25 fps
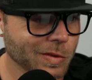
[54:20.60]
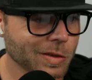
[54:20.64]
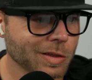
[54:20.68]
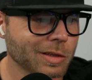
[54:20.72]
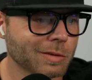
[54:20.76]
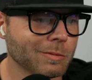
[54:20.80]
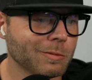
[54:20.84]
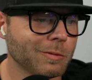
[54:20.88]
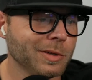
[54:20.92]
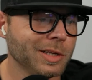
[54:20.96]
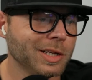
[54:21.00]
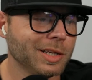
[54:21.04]

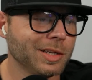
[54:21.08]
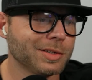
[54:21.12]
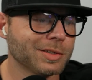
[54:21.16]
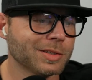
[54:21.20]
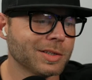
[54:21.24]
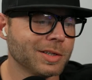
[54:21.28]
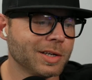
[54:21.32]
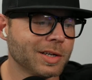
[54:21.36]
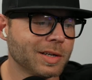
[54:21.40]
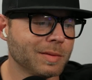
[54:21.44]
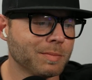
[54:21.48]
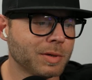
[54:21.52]
We'll hit
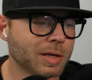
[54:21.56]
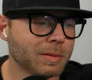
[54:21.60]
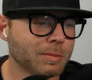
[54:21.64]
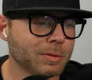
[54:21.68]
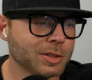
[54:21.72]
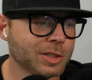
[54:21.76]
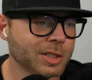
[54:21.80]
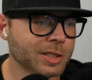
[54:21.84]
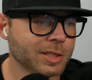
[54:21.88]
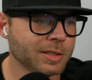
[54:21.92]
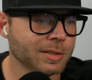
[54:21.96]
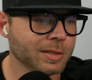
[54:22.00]

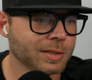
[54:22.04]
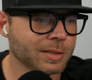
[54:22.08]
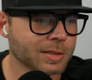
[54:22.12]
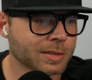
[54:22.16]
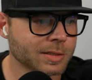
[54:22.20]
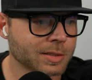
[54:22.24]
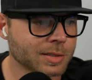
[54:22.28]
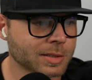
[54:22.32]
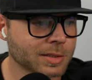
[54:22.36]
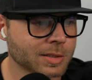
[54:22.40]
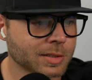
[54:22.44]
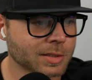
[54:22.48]
publish here.
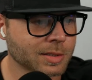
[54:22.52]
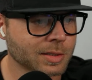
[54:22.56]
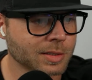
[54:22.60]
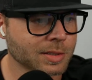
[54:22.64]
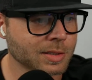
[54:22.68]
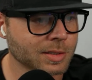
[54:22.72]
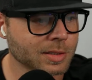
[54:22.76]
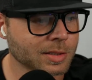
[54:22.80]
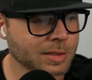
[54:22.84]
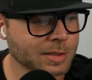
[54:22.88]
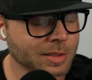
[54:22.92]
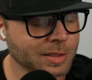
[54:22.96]

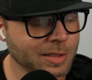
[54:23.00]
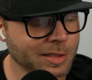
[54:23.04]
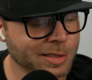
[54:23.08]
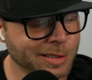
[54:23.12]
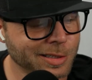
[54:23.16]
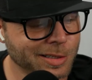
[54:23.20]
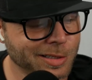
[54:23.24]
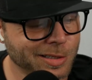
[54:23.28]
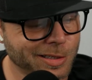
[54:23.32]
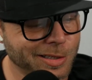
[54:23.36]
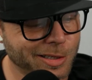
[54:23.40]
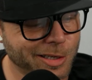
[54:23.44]

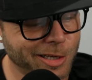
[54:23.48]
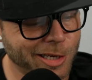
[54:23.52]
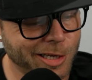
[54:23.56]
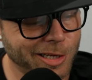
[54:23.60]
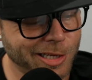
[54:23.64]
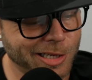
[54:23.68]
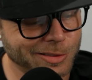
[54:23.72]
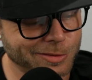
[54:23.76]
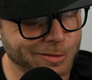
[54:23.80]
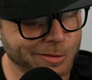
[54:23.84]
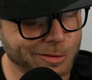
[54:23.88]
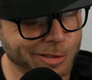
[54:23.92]
And
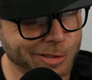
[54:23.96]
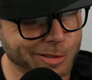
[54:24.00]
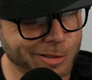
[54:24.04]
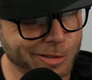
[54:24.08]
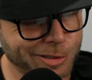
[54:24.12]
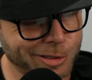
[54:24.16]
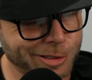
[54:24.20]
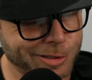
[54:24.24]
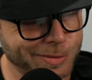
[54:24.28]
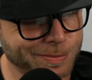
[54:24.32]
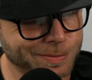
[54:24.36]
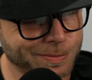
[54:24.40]
that's looking
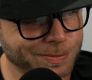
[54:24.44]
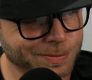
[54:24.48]
good.